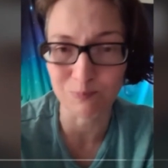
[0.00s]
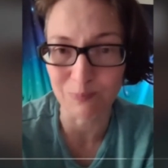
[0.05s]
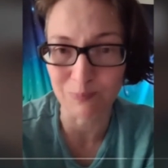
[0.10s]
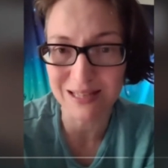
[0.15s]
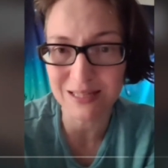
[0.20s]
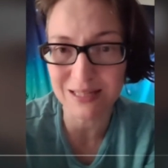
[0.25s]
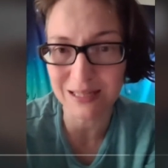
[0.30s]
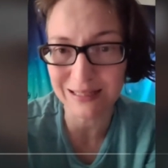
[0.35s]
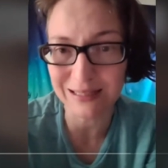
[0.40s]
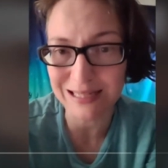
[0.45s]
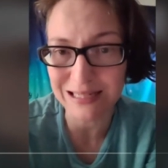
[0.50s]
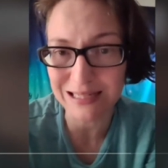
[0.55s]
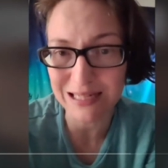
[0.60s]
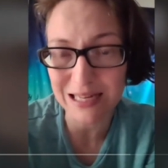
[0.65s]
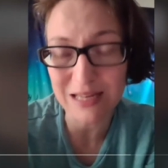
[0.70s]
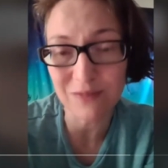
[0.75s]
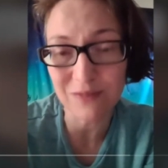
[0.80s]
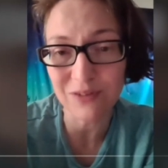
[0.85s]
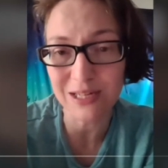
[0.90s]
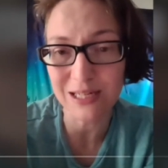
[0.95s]
basically a
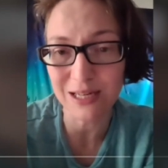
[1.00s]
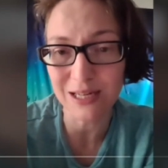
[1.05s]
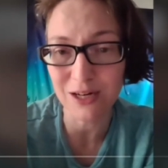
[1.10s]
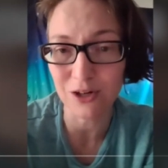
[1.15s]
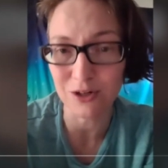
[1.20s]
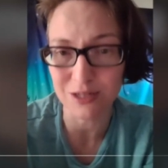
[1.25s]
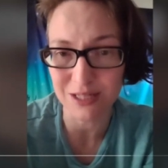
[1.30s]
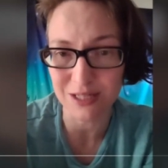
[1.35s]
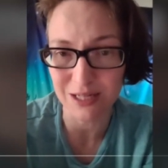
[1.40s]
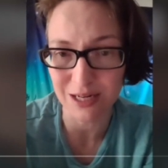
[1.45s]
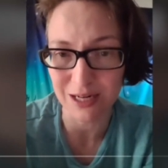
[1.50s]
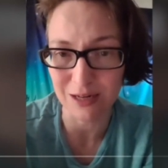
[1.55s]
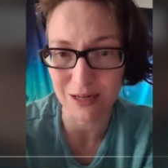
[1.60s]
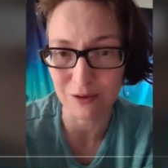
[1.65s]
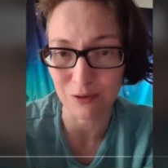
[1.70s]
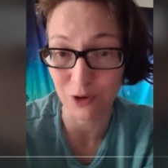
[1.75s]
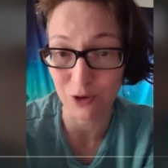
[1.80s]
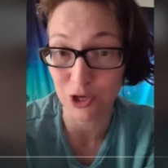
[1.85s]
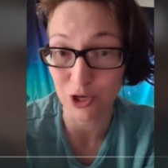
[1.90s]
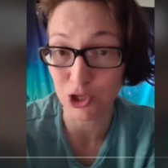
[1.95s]
TV dinner sitting
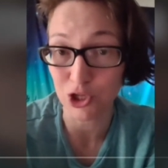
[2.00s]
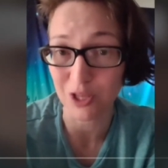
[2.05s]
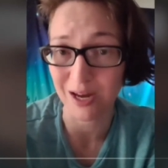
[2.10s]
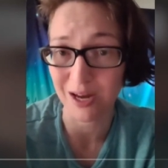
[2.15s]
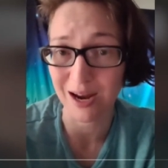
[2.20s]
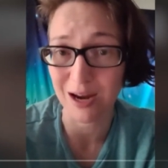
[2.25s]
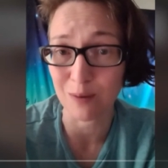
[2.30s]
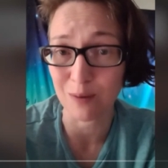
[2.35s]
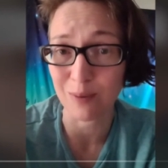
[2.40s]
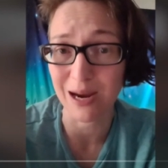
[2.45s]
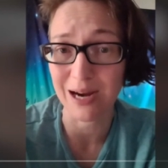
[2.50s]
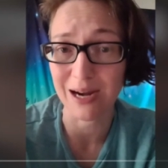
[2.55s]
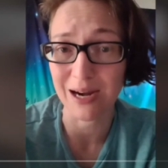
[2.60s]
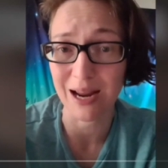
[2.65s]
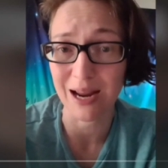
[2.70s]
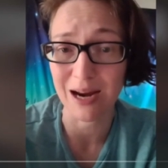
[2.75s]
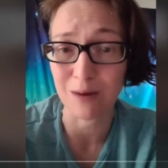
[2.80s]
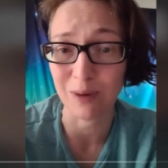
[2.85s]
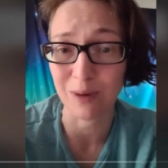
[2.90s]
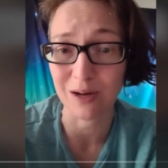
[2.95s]
in the fridge that I had
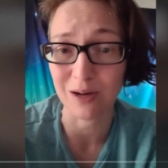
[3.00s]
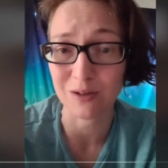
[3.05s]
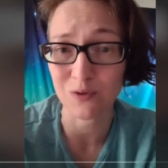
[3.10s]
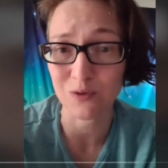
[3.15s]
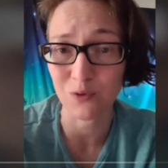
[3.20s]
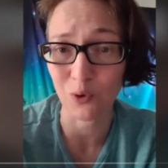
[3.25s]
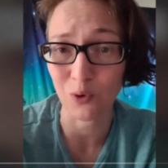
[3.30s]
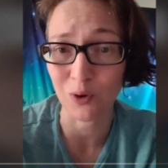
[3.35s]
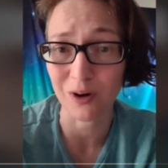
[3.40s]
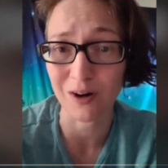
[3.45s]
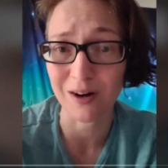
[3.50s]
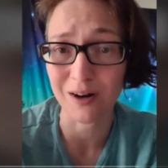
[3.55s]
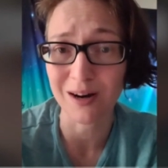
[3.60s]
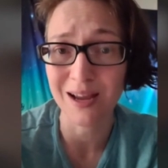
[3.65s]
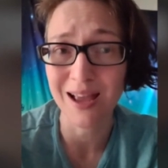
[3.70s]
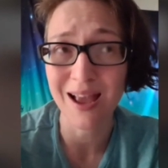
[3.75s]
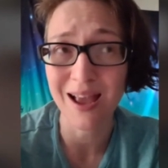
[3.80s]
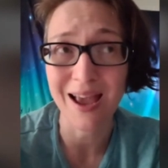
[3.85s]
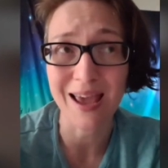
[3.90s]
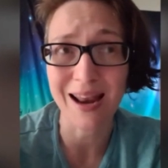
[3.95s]
paid $8 for.
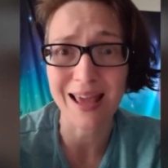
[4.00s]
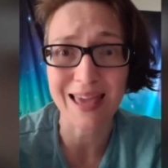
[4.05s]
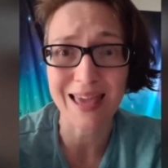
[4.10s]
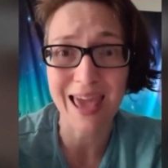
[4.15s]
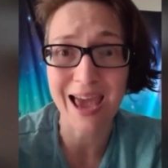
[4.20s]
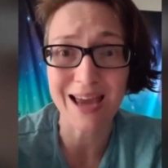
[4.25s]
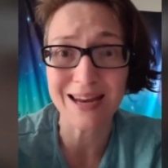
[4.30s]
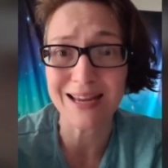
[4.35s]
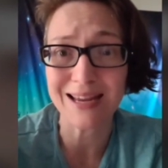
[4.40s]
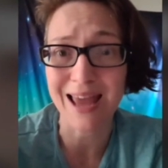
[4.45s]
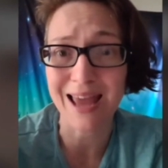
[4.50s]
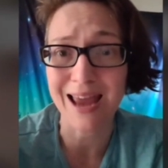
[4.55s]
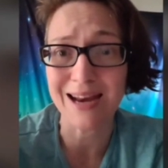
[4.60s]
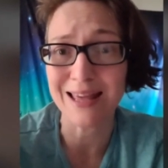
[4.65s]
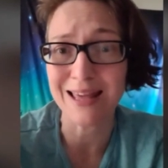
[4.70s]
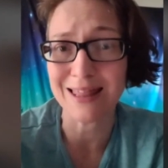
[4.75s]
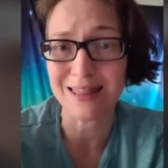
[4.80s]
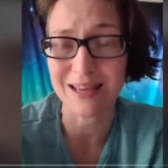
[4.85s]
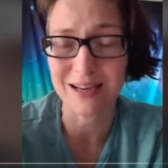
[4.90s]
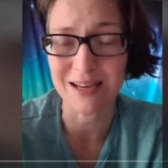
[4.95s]
And I can't eat
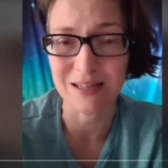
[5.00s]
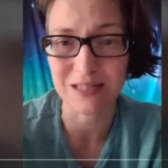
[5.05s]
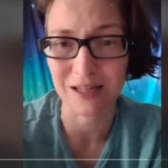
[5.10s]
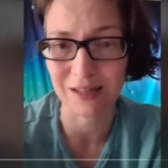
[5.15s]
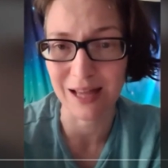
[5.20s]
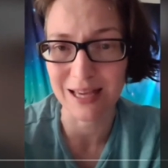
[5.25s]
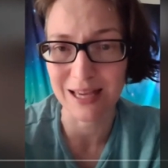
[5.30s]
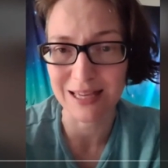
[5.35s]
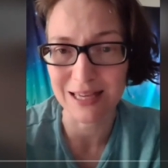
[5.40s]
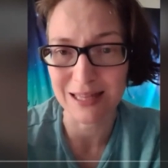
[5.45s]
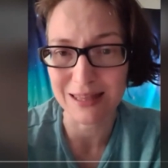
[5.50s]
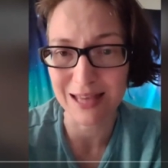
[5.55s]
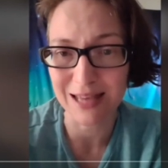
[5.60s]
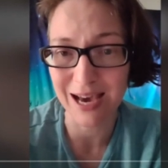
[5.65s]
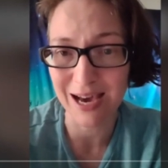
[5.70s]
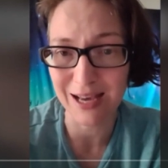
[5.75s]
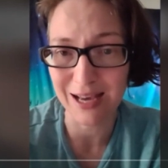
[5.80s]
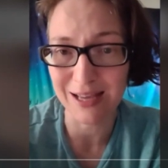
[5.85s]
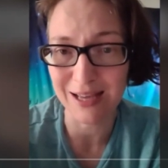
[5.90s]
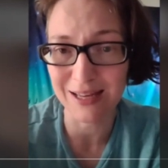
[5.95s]
anything until I eat
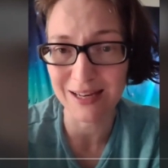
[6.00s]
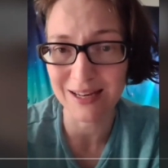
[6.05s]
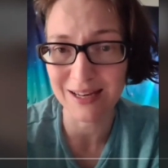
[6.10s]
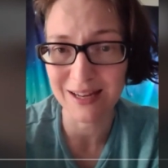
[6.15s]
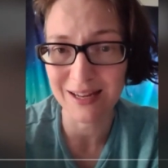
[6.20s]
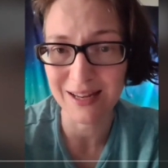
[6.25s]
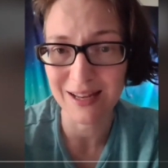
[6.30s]
that.